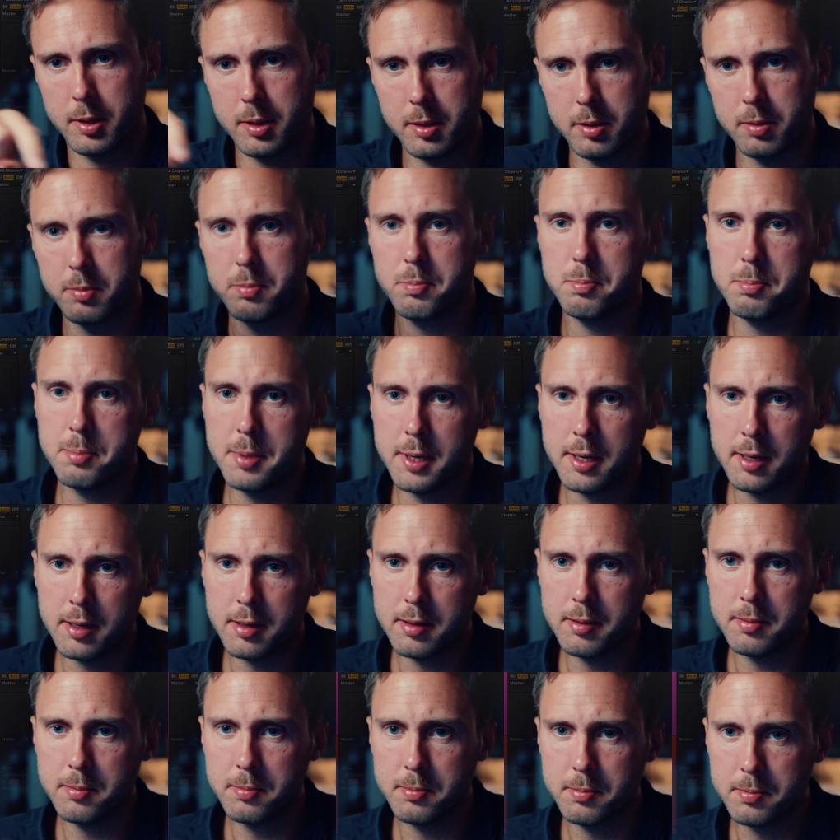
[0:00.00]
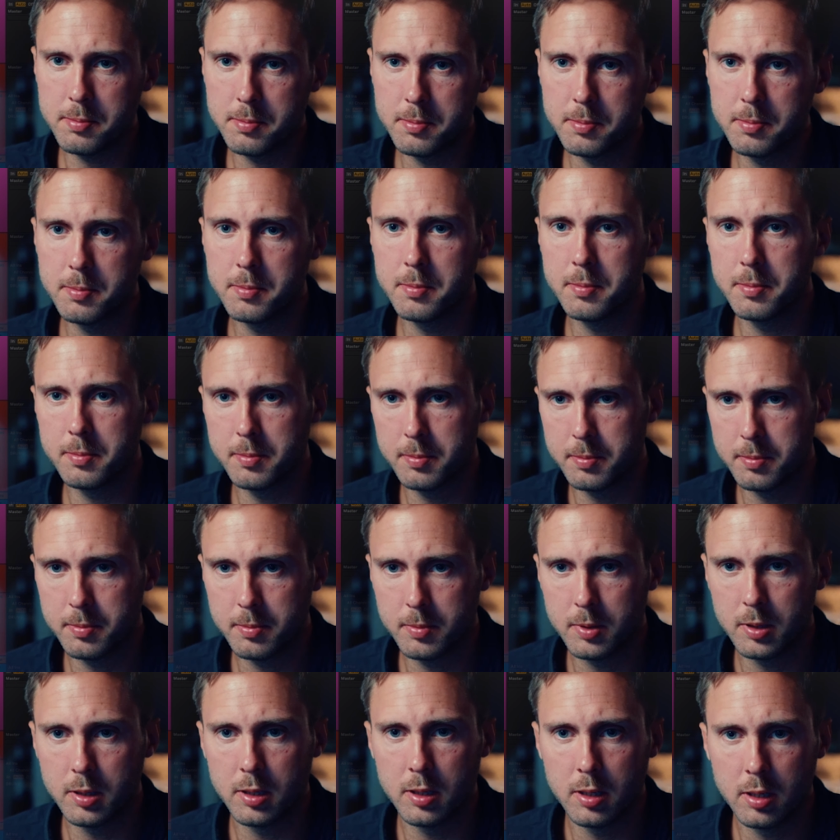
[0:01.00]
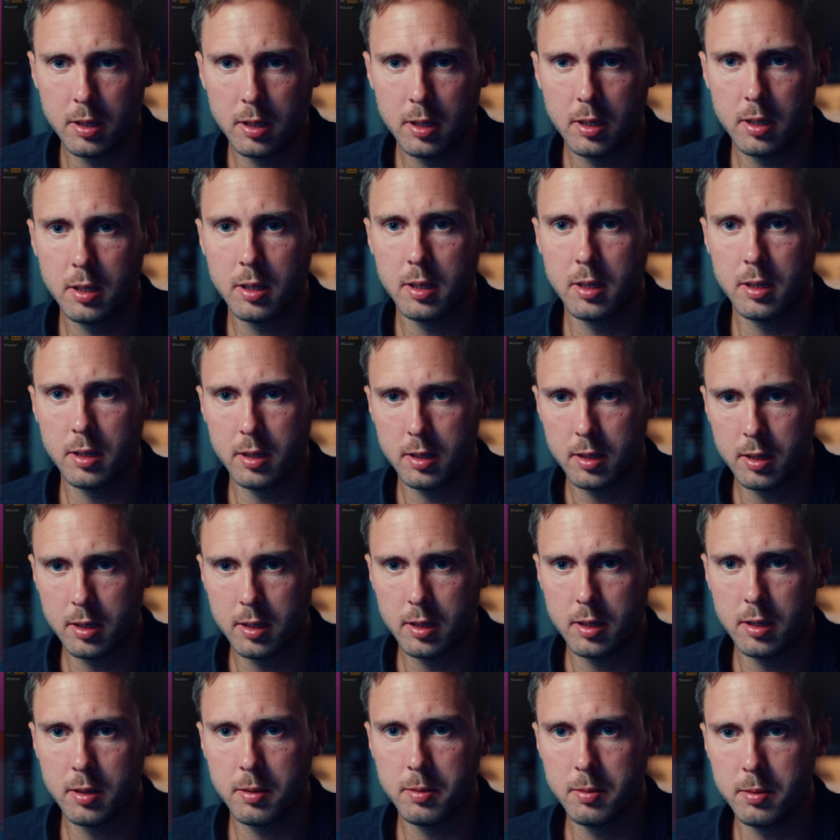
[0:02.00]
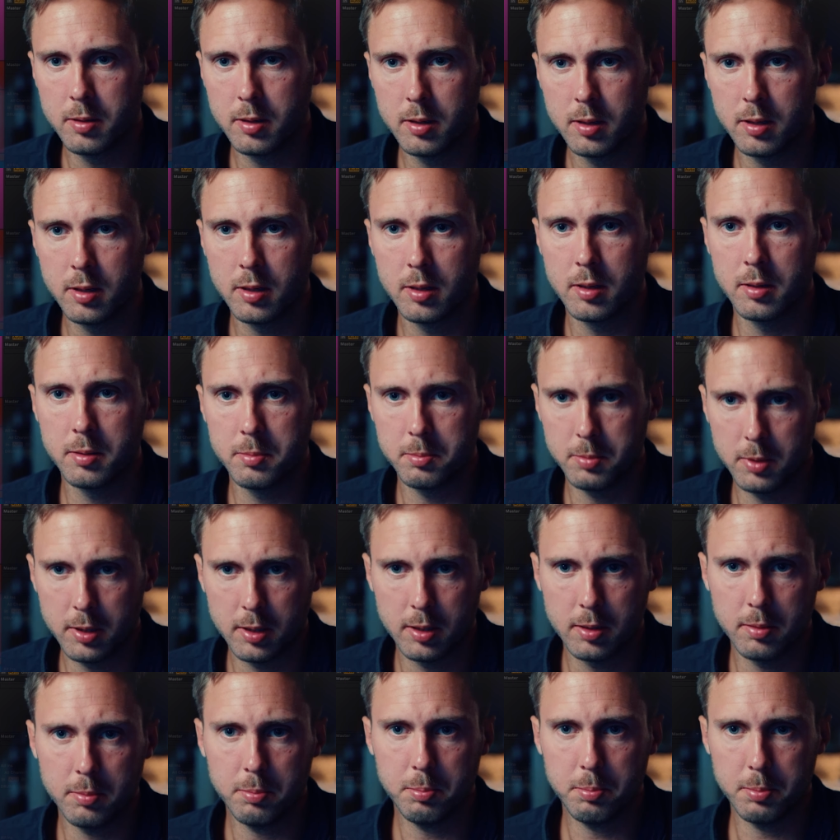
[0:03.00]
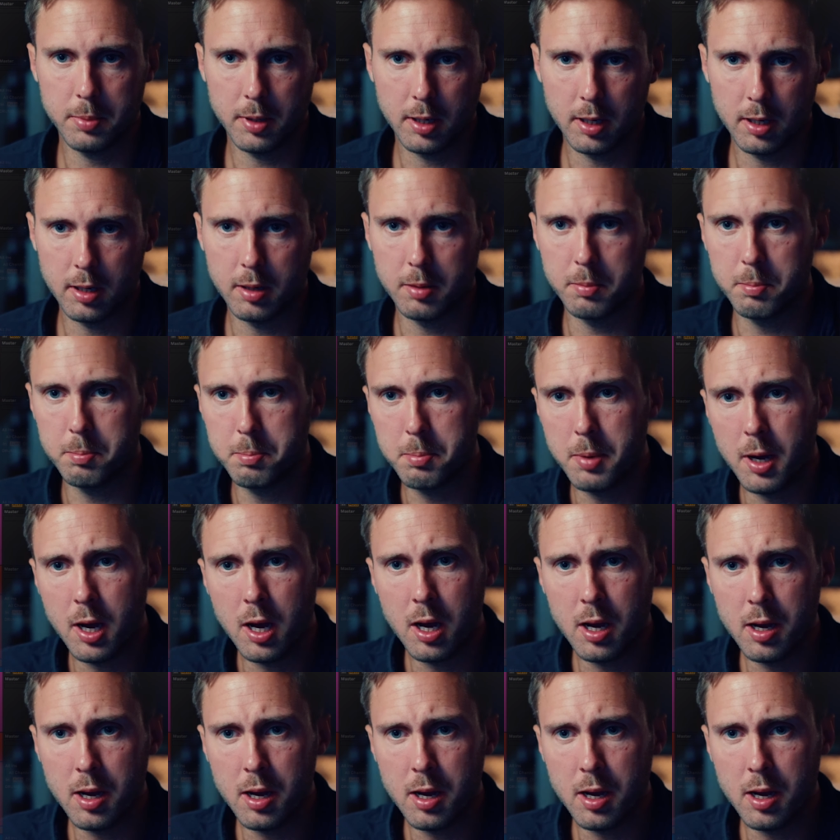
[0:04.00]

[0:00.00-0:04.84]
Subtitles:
Surrounded by dead, quiet purple orchids.